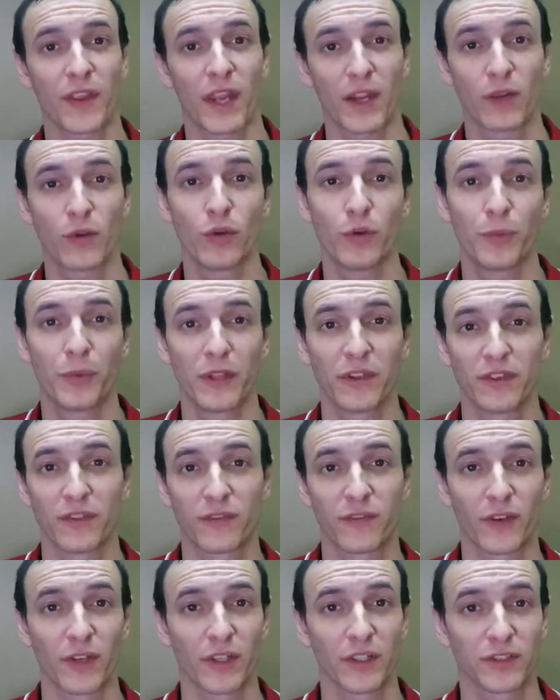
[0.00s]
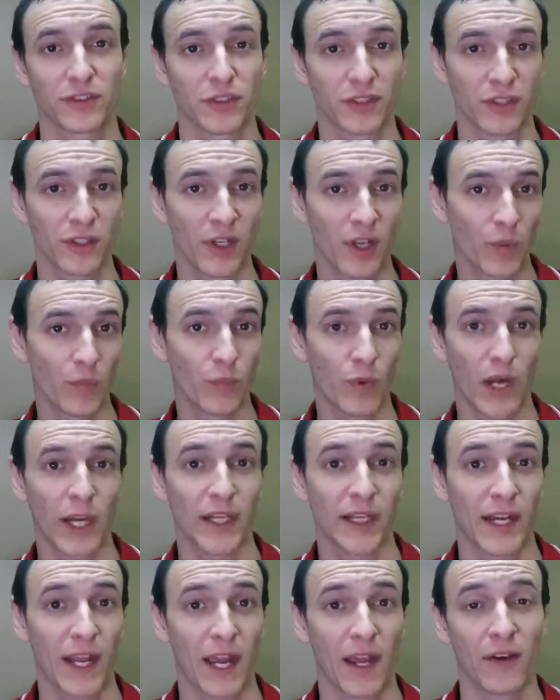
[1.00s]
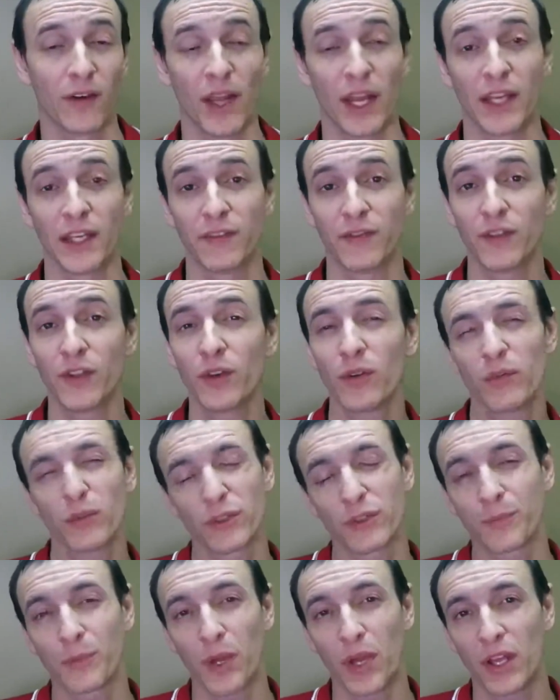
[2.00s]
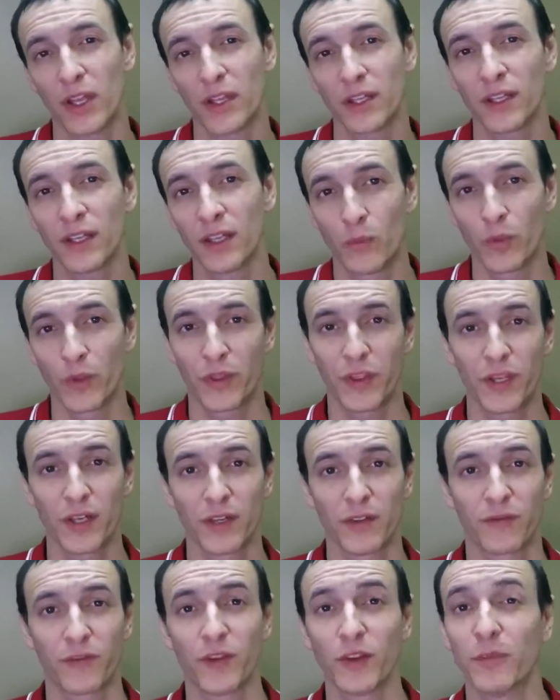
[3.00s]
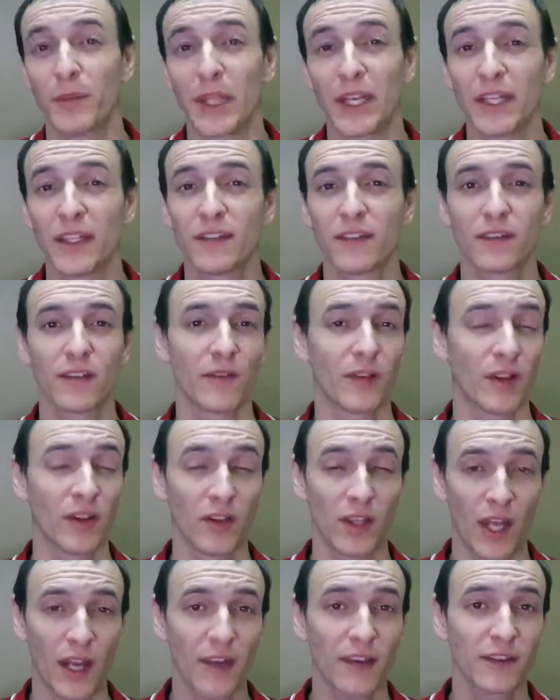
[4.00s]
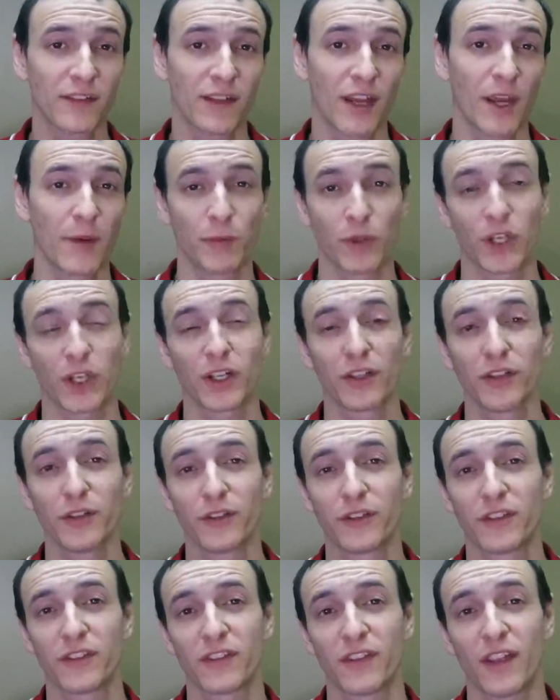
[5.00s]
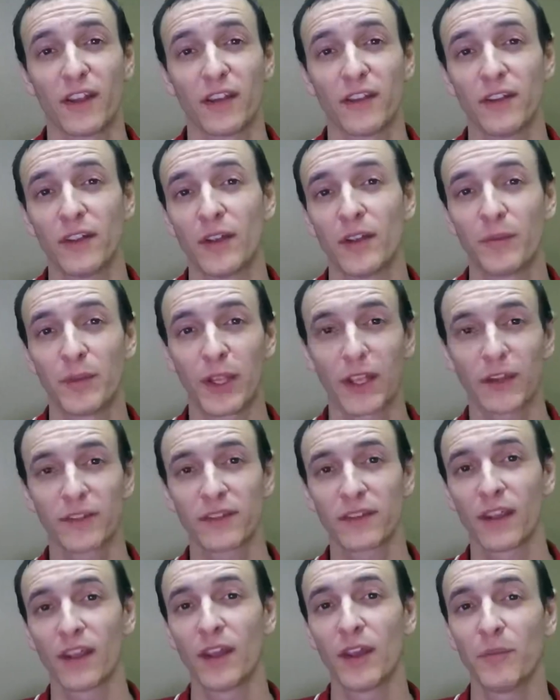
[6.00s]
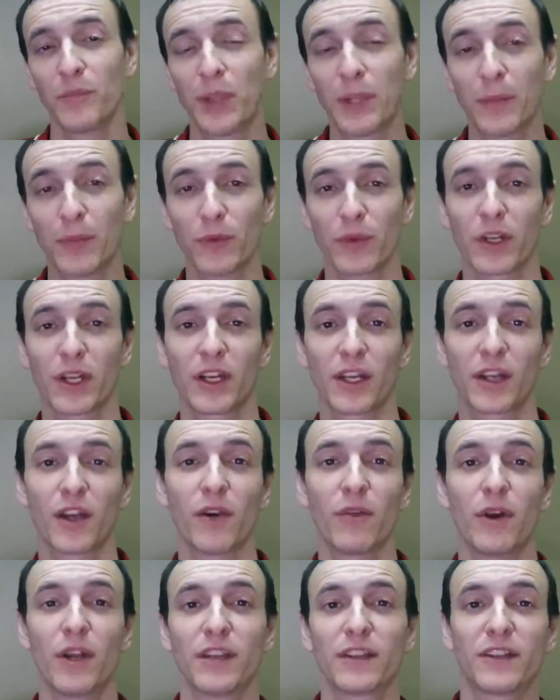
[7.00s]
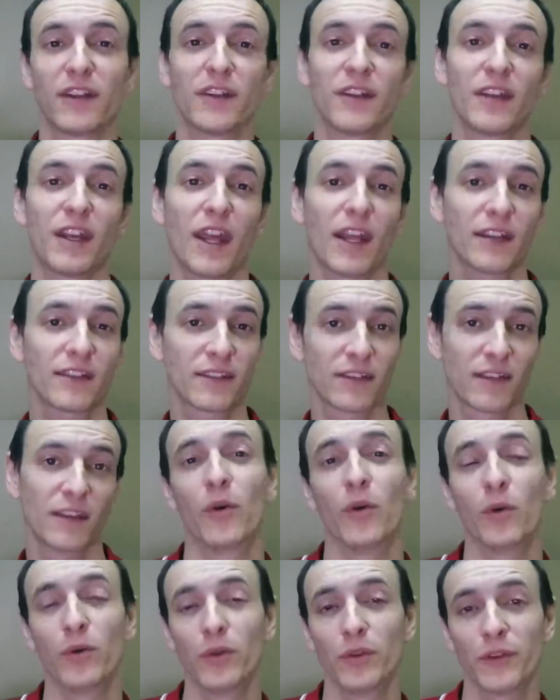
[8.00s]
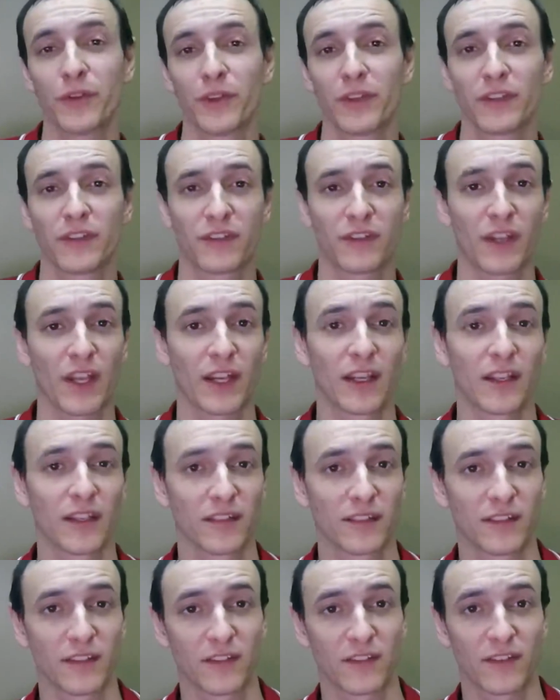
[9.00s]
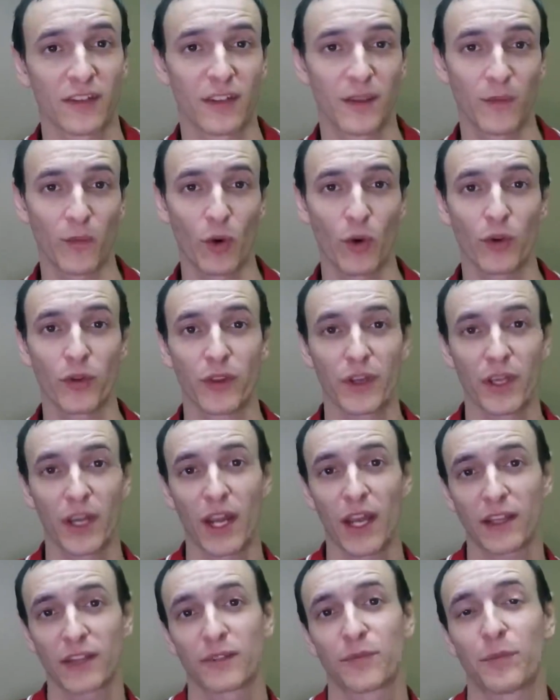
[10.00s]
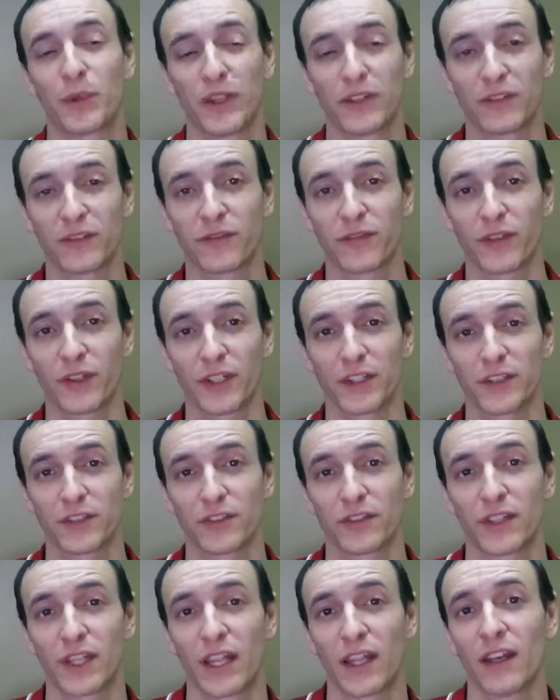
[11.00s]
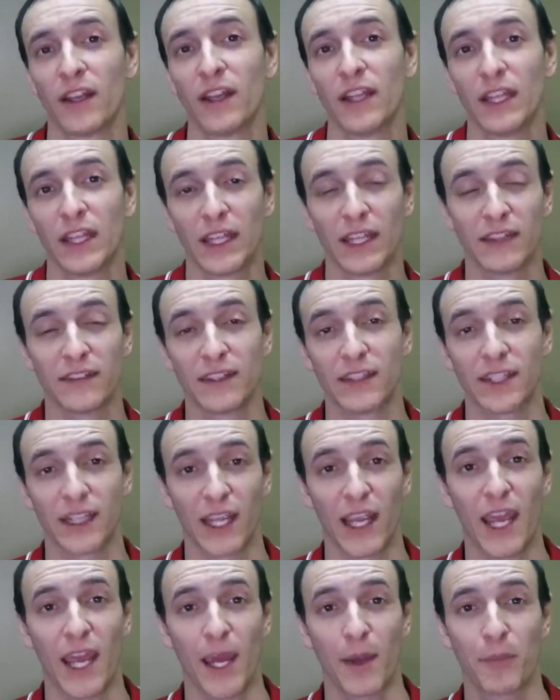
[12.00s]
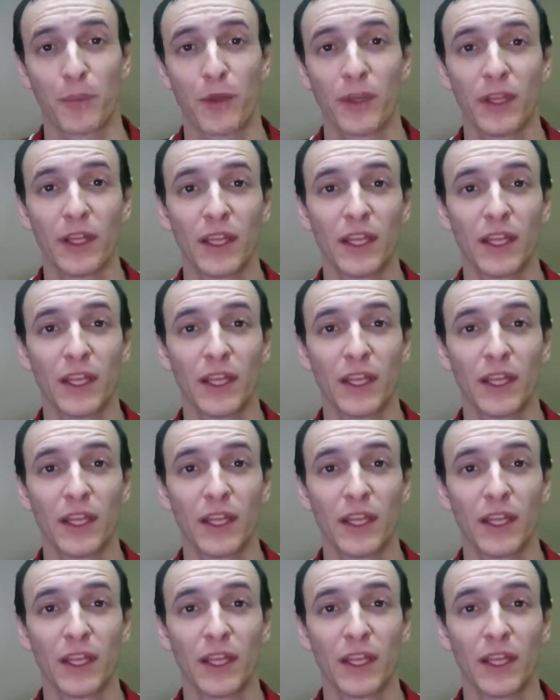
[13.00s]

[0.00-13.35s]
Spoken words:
that cool piece of furniture right now. And if you don't respond within a few minutes, a lot of the time you're going to lose the sale because people are going to go on to the next old Sega system or the next piece of furniture that is in the app.